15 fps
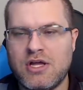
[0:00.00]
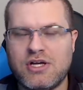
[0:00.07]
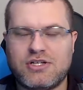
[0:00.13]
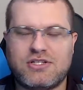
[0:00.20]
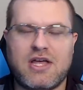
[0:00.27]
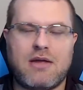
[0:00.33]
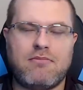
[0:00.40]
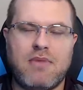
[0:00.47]

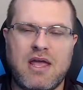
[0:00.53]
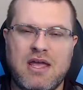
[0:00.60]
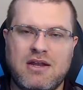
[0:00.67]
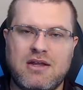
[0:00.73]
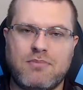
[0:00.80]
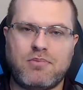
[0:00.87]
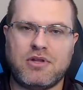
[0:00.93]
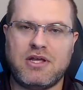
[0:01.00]
So that may end
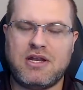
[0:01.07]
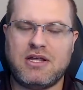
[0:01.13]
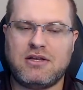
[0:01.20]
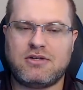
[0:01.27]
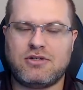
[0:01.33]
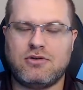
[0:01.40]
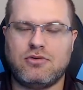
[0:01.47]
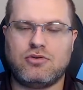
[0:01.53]
up leading
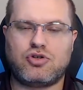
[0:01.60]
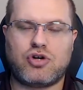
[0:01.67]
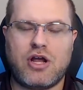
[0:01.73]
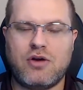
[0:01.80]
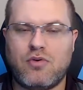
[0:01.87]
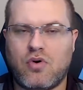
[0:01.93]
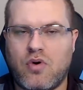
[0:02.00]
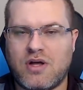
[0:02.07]
to trade
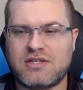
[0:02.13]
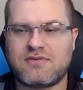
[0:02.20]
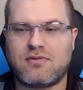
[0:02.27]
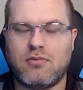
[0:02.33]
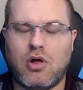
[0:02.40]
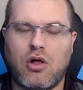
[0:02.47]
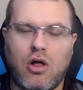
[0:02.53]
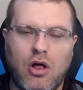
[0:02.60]
requests from
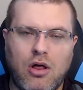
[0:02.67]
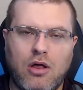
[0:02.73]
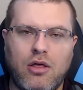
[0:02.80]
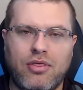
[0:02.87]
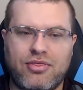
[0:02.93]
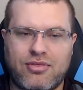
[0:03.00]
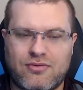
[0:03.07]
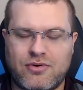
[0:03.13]

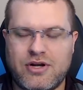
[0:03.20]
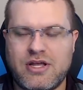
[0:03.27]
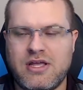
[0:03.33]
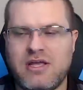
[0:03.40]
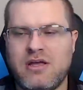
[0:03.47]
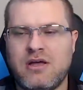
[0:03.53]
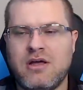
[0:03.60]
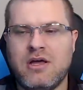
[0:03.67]
all 3